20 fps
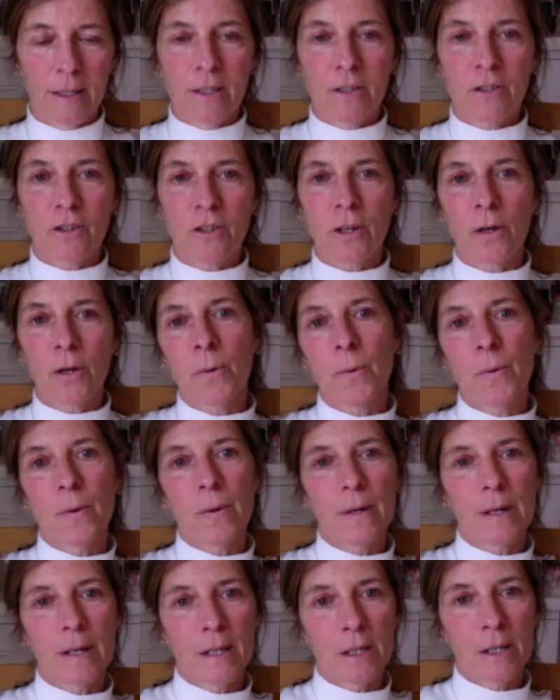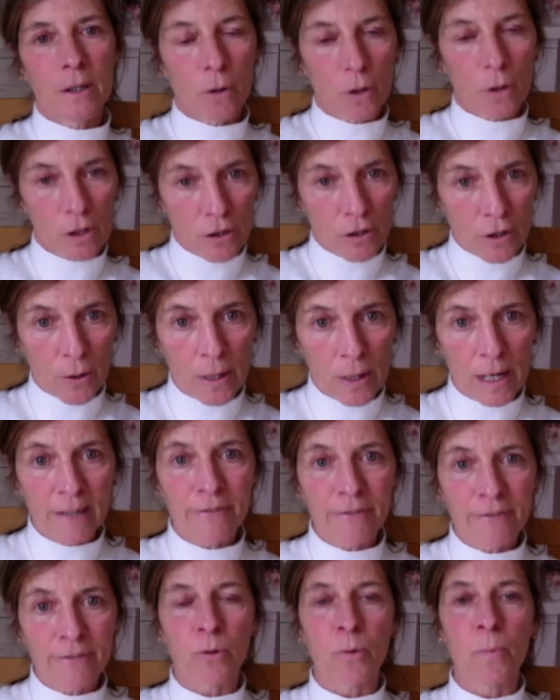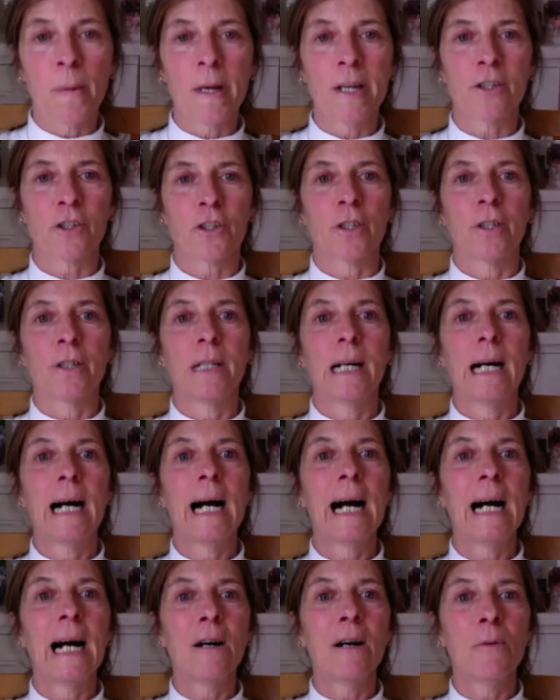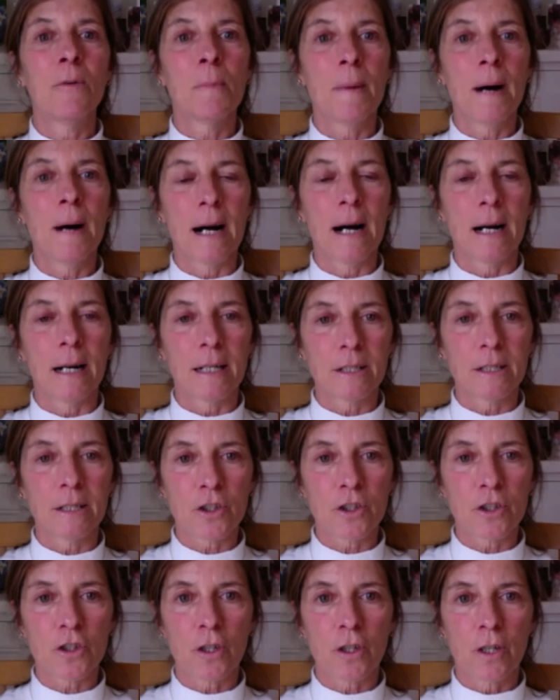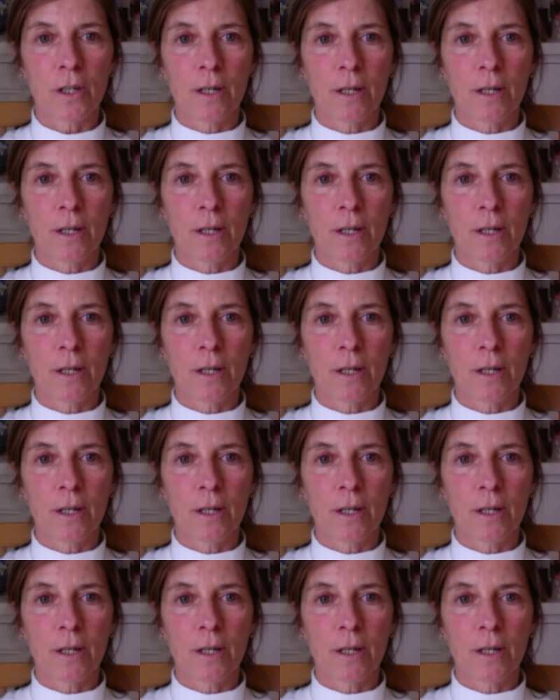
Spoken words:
So you also have to measure how much